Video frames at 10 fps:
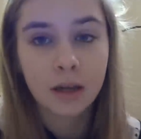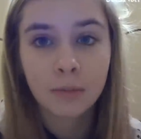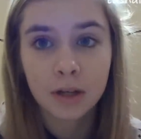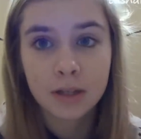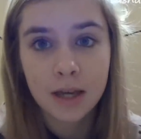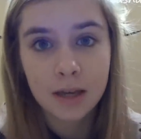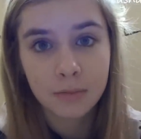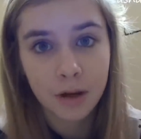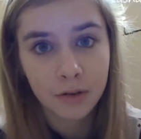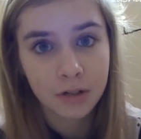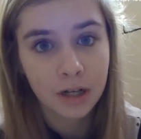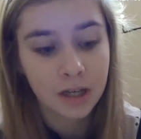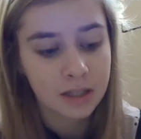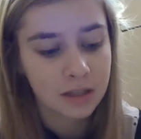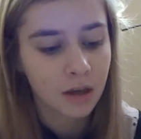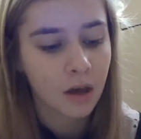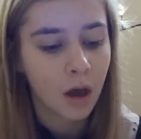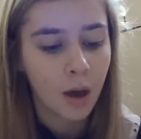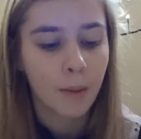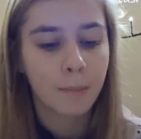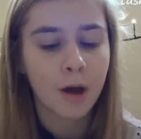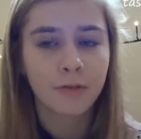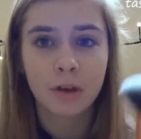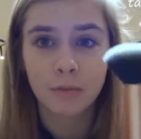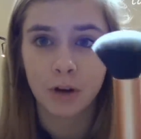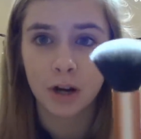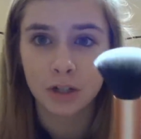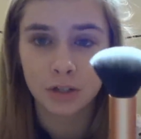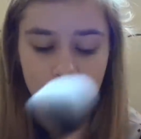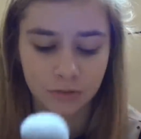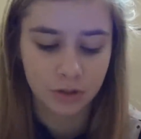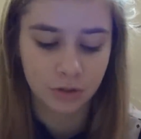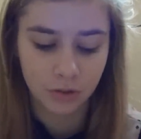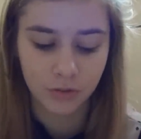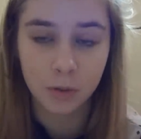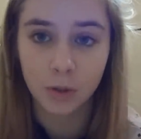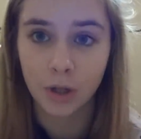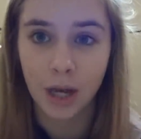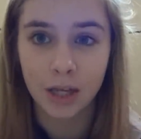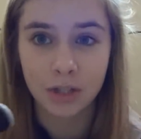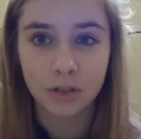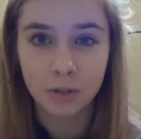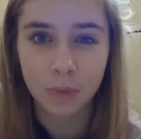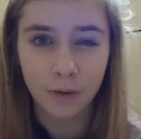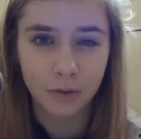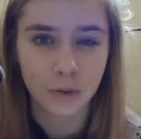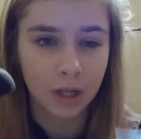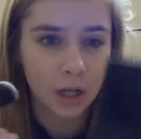I'm going to take my Real Techniques buffing brush, which is also from the Core Collection, and just buff it all